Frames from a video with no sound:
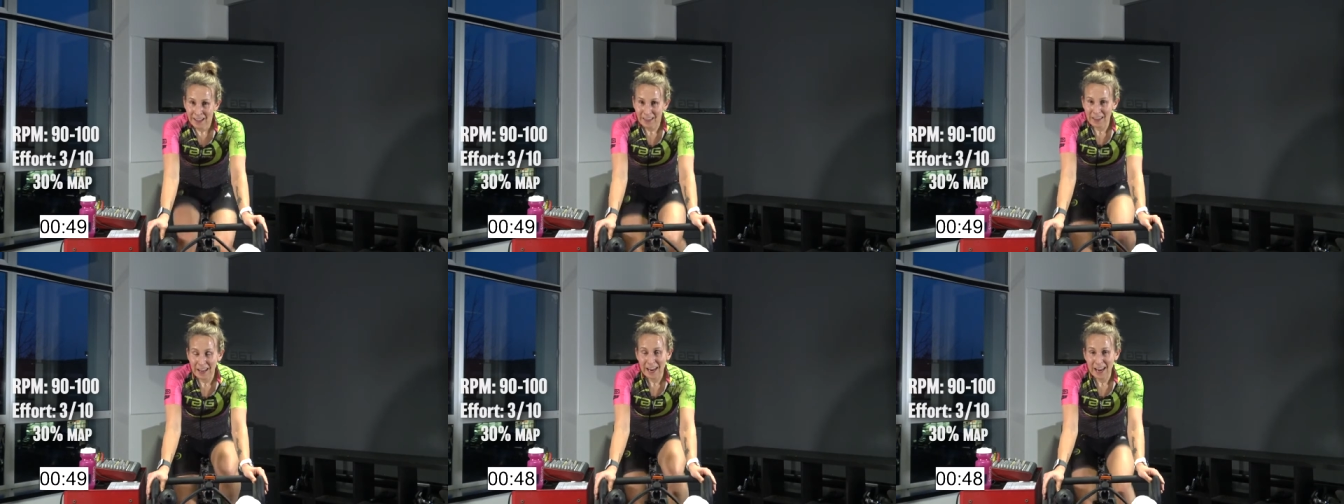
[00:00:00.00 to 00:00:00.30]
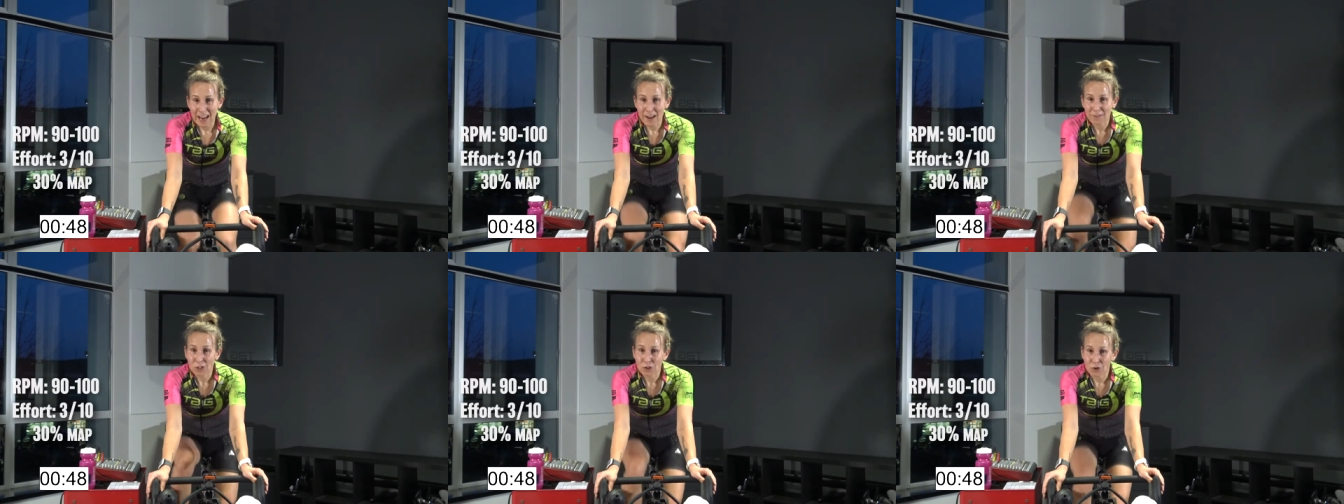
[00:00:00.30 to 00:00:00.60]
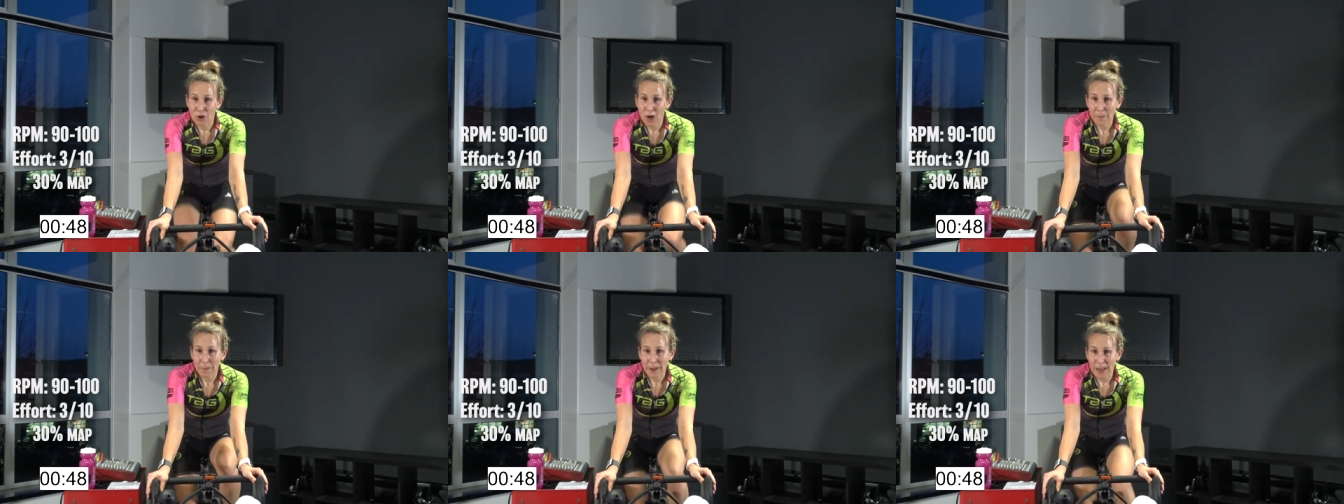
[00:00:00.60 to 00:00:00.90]
they have to
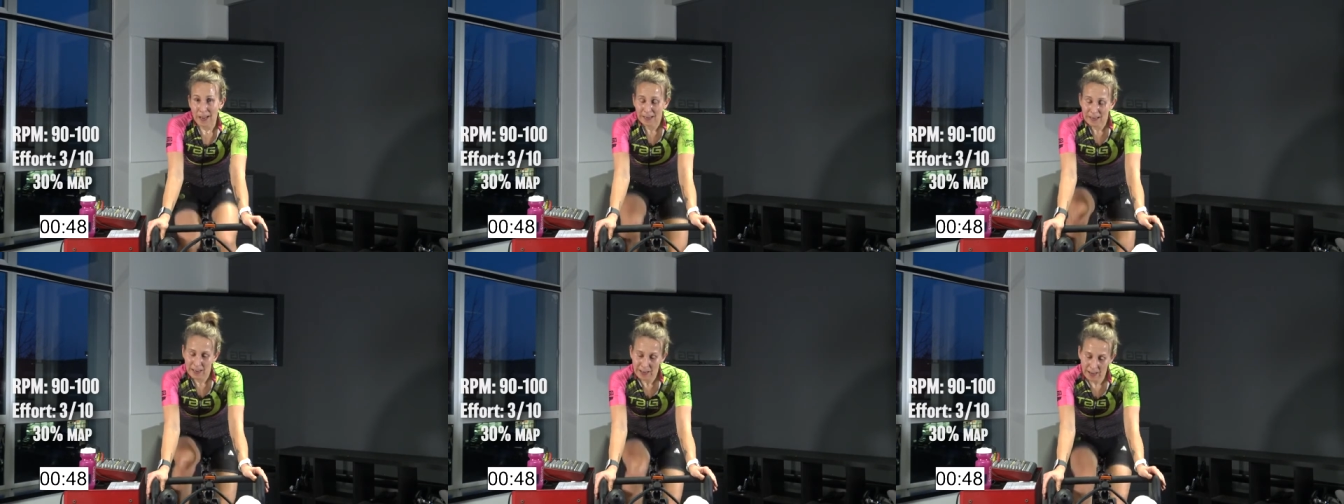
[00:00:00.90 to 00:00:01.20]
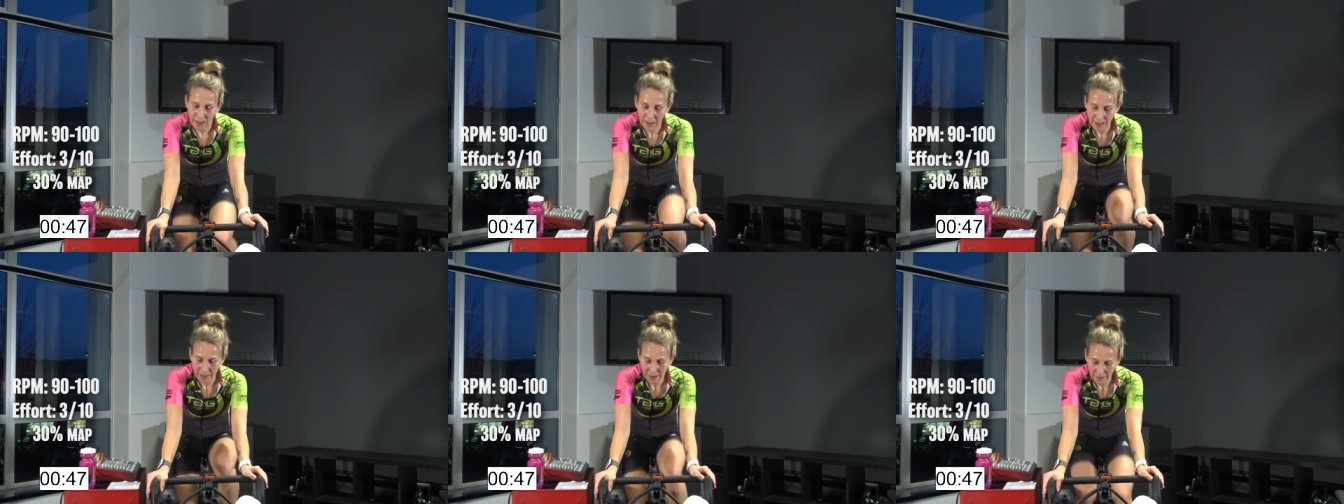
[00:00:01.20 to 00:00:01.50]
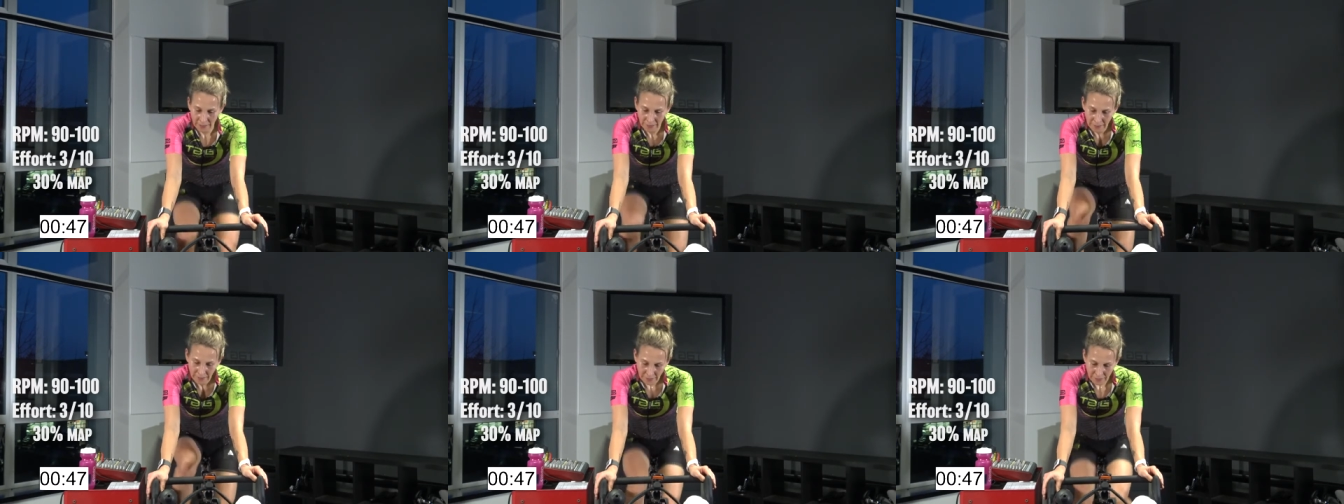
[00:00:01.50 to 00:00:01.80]
drop back.
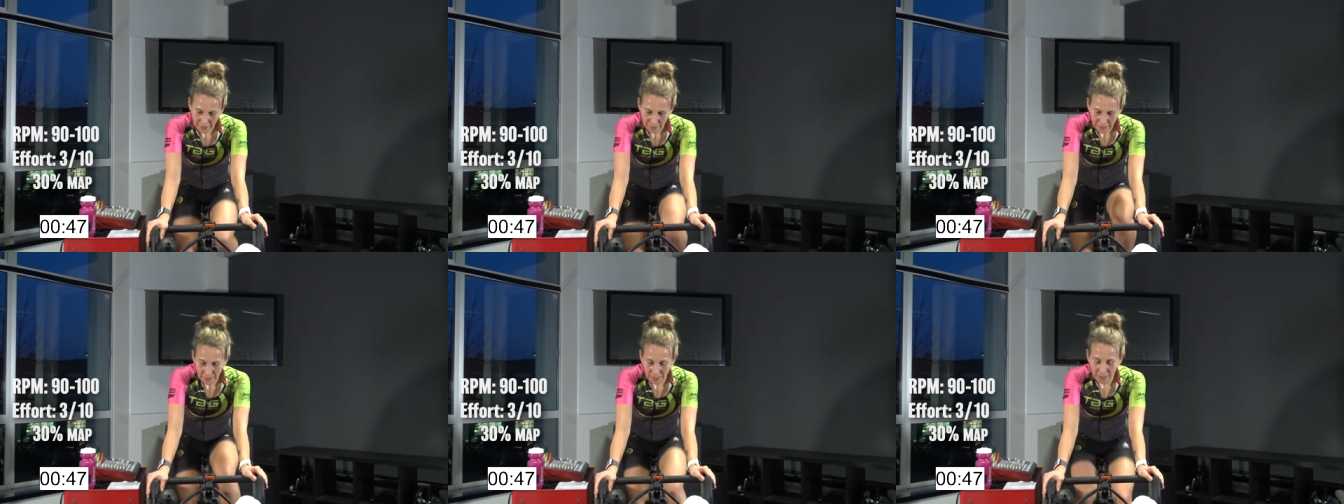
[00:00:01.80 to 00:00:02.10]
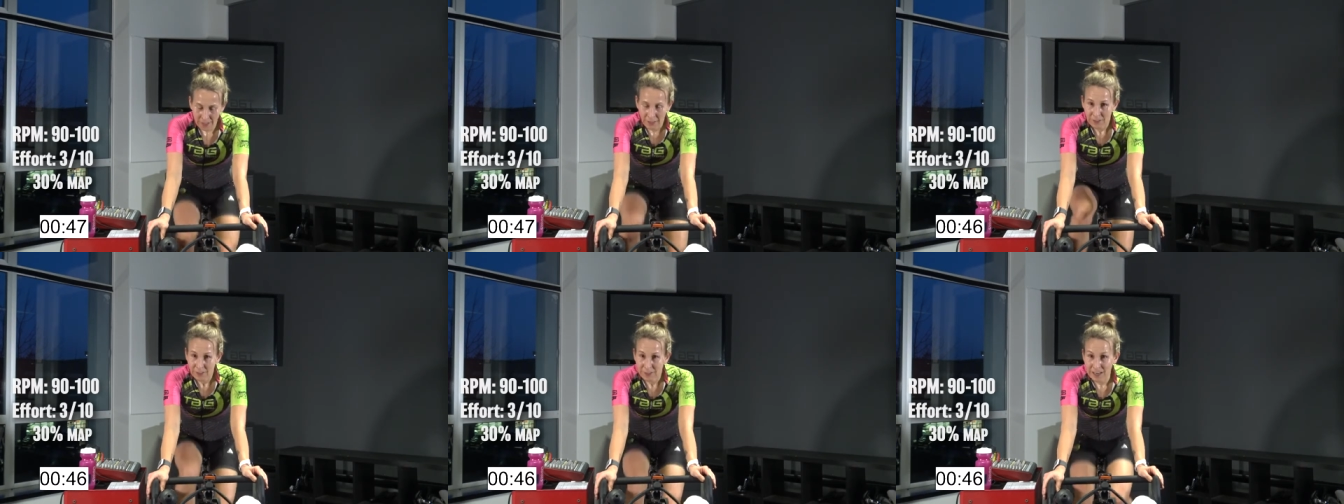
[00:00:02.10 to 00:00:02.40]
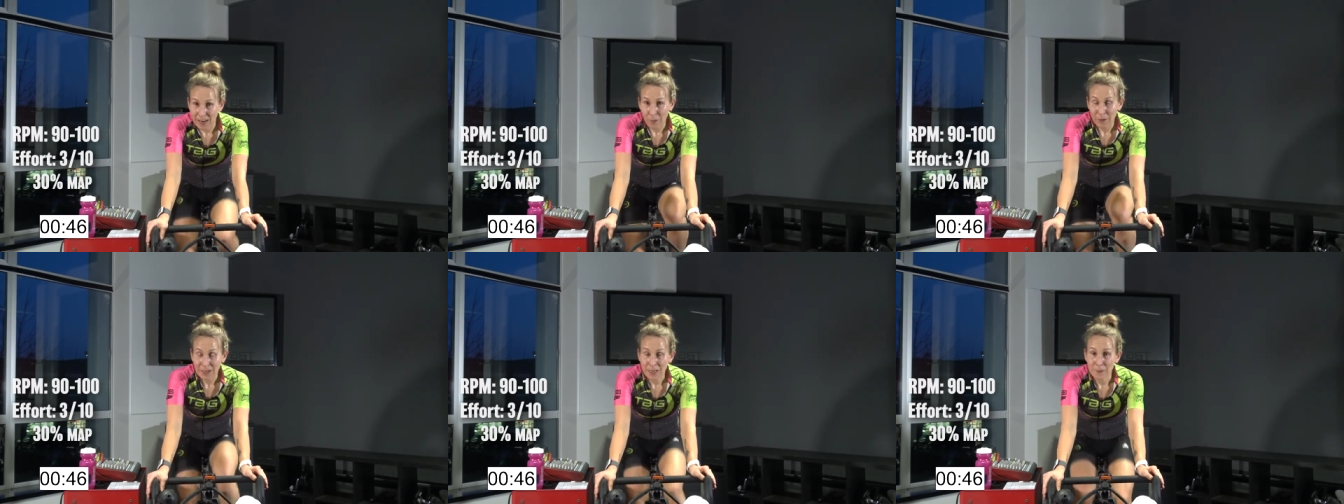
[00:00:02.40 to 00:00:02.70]

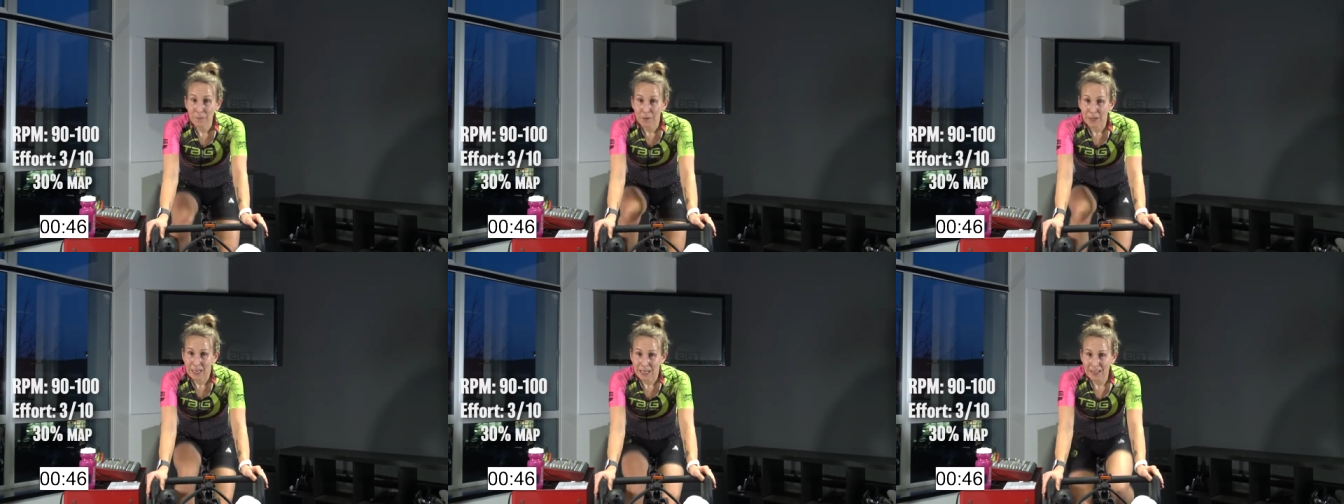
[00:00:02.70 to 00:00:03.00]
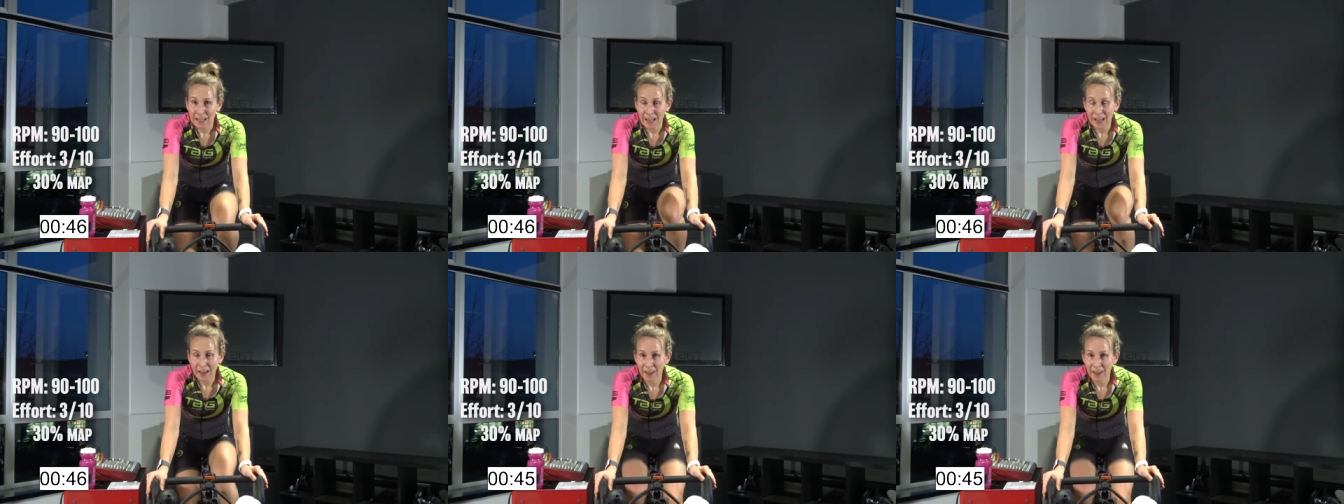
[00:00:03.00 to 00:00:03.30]
Now we can breathe.